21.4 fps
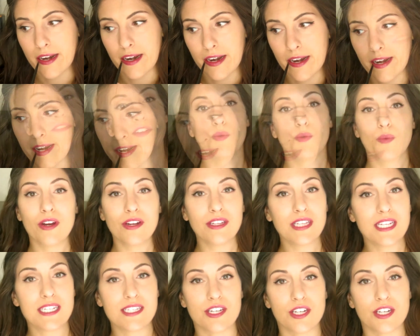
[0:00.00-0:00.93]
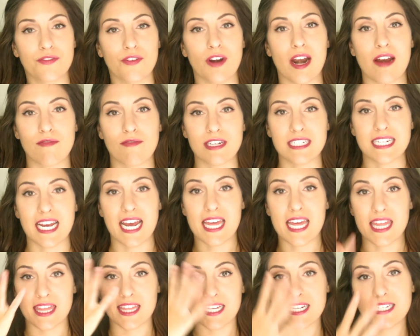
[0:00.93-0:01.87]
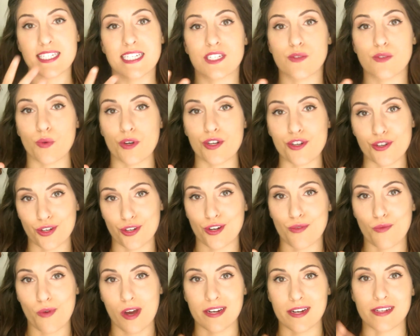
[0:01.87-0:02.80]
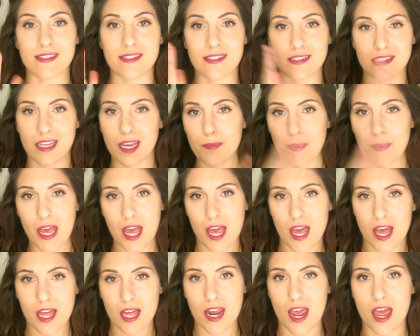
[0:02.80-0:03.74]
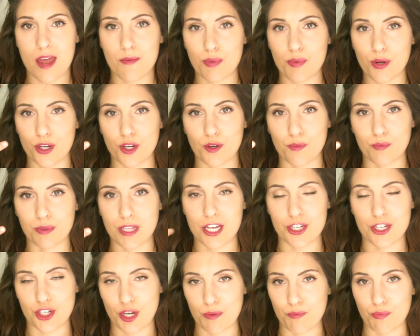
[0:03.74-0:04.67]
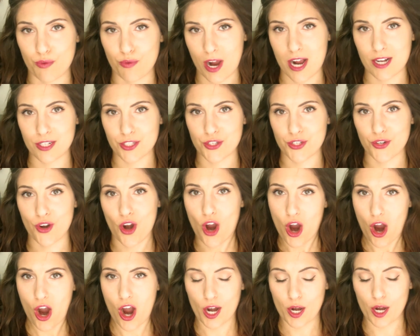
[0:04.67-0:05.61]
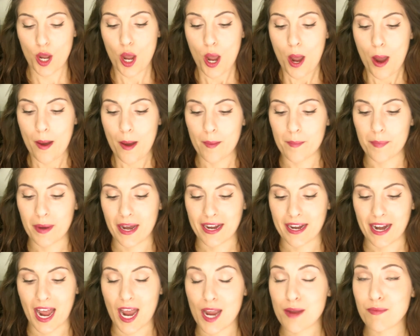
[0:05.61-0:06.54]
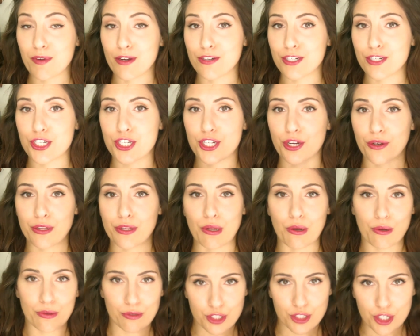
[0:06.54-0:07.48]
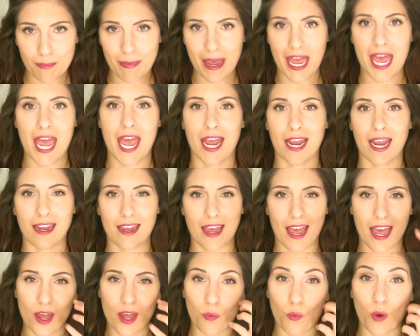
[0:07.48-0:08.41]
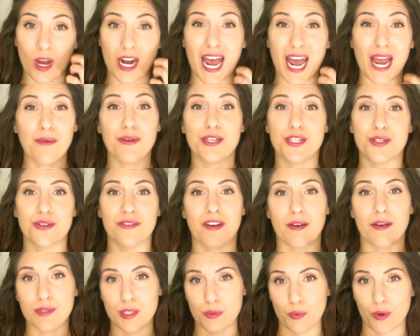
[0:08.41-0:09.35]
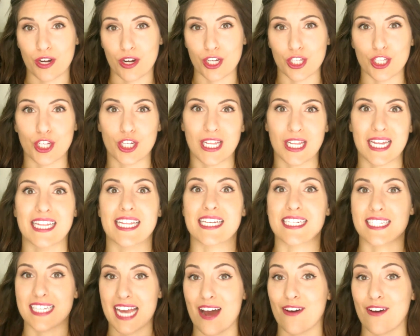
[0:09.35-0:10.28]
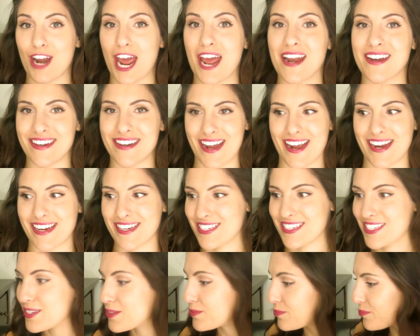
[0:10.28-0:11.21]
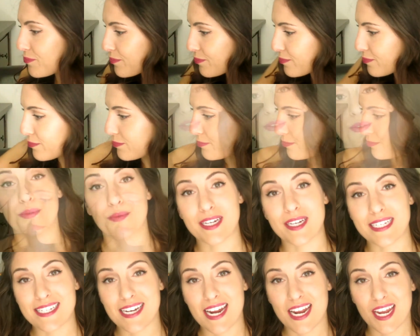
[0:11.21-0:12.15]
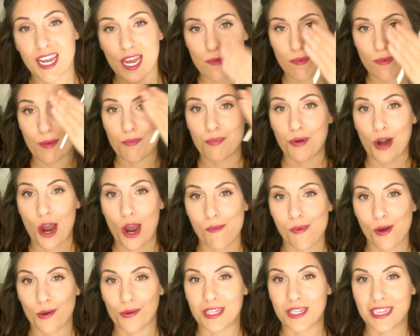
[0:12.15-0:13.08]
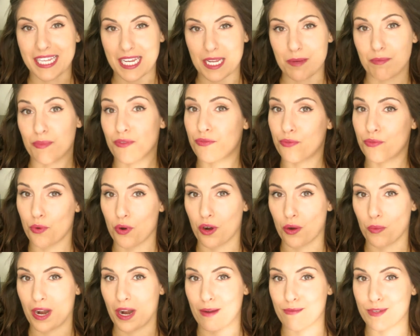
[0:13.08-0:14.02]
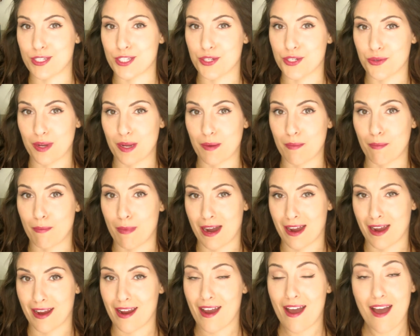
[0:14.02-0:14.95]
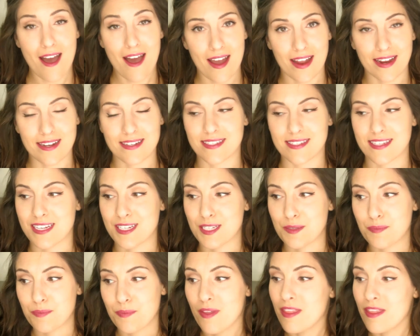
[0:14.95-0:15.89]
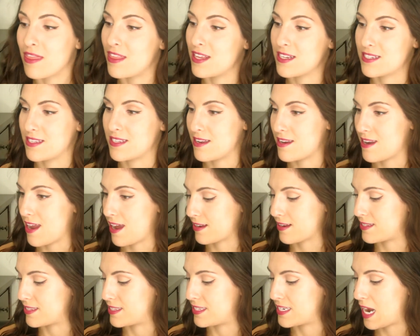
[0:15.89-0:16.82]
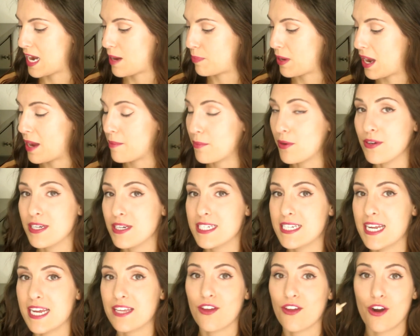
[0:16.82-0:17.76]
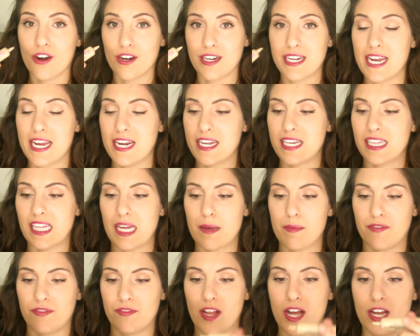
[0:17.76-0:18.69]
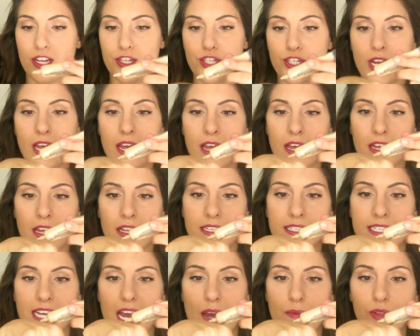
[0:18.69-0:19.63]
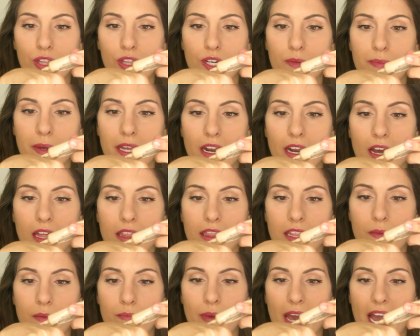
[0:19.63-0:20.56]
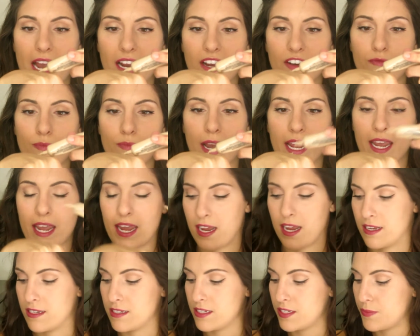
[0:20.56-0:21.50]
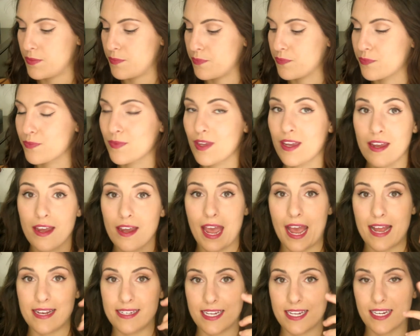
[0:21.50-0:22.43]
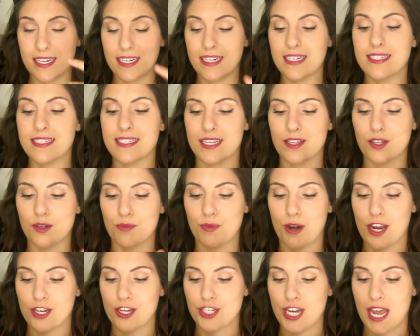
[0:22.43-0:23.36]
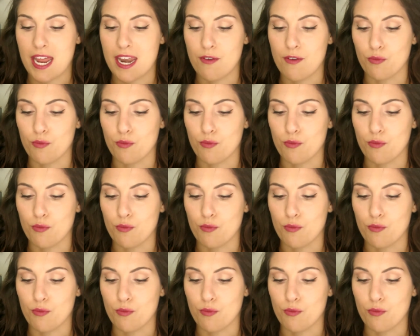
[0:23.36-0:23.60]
if you're wearing this look for every day, this is where you're going to want to skip ahead and put your blush and bronzer on. But I'm going to show you the whole shebang and what I would do if I was wearing a look like this out at night. So the reason I kept my brow bone clean before when I was doing my eyes is this next step. I'm going to take the Hard Candy Glamouflage dab a little bit on the back of my hand and take a concealer brush and